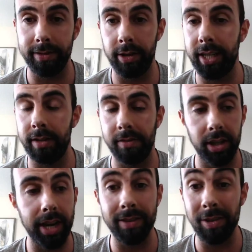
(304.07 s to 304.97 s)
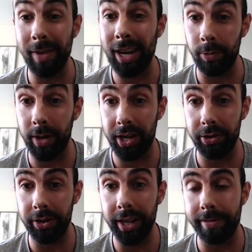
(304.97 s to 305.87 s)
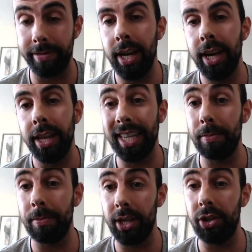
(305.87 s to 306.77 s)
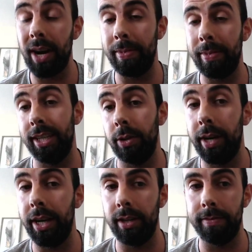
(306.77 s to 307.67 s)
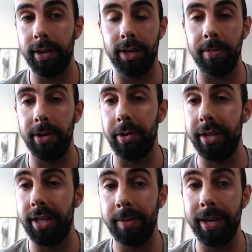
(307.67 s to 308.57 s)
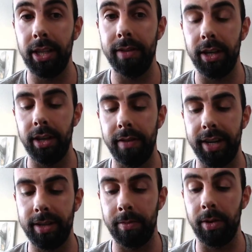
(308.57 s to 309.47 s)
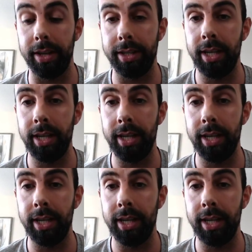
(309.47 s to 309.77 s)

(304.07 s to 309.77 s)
the rest of your life, no matter where you live. That's a pretty crappy situation for entrepreneurs, especially if they're living somewhere else.